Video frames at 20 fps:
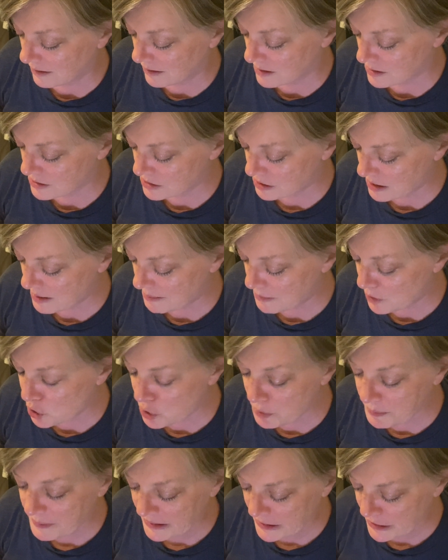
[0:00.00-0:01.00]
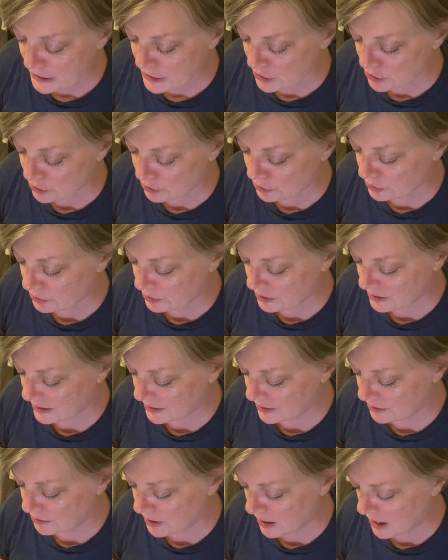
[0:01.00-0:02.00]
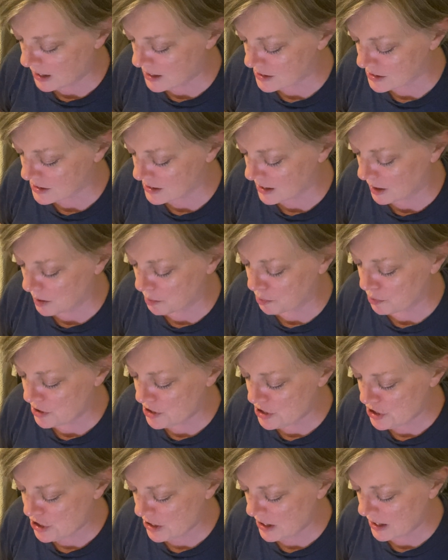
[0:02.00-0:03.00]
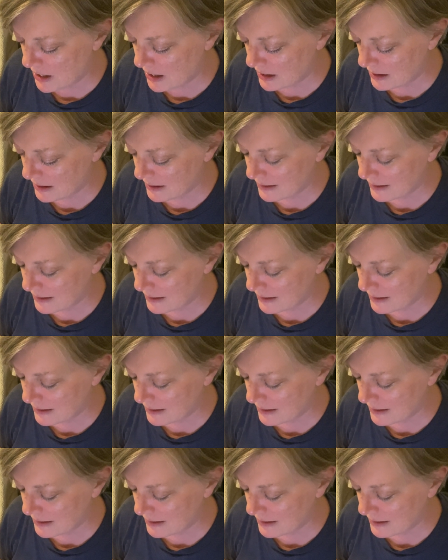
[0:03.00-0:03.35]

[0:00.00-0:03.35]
So I'm hoping that you, you guys can appreciate